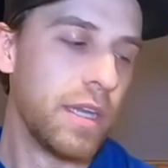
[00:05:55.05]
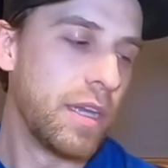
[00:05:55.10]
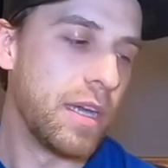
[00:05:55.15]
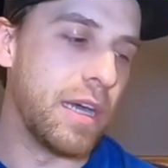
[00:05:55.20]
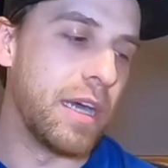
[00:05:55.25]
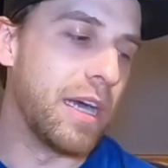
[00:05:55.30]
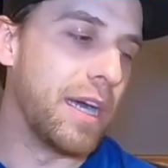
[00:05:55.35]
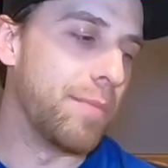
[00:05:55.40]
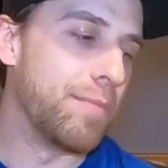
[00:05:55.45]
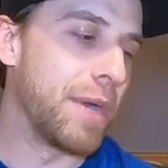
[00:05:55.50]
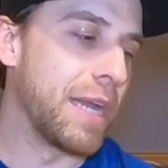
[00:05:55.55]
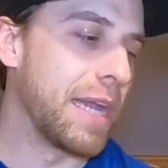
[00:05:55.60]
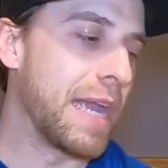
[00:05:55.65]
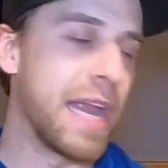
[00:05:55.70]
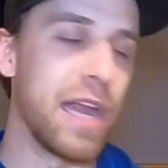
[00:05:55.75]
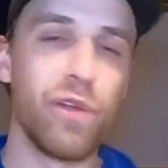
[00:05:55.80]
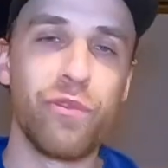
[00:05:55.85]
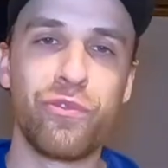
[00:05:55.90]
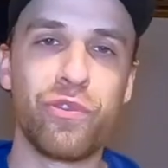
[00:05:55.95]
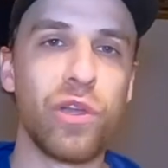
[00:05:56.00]
uh, my
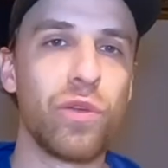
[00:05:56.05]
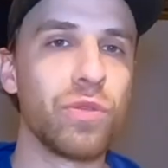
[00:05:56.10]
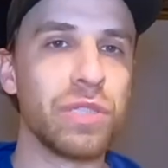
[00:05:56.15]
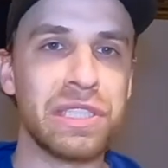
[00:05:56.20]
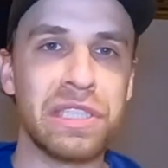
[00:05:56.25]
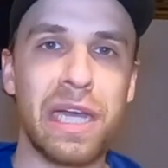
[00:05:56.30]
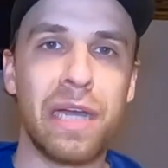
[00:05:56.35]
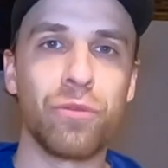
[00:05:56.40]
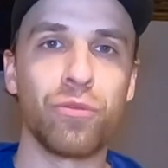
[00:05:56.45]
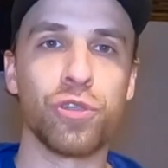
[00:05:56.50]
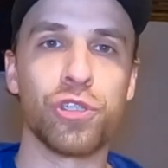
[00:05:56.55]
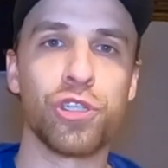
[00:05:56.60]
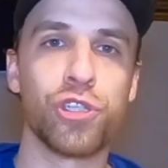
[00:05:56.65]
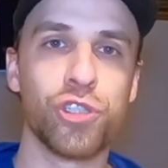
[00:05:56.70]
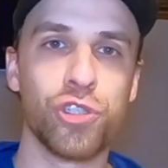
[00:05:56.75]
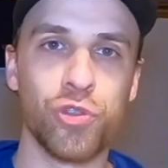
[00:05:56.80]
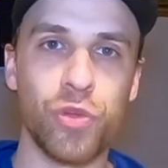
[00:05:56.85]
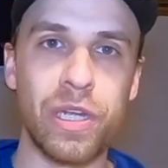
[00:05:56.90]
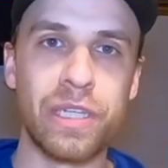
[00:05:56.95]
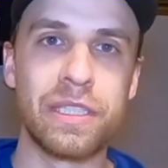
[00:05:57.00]
airflow is not
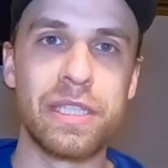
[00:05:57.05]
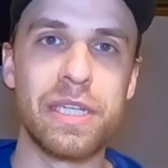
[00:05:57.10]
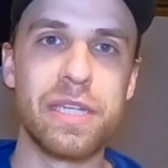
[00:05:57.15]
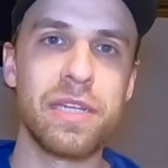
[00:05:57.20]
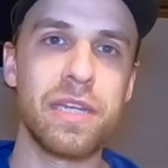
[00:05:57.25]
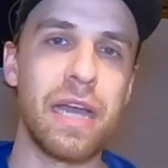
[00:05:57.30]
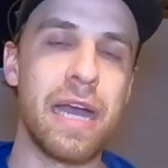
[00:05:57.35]
restricted,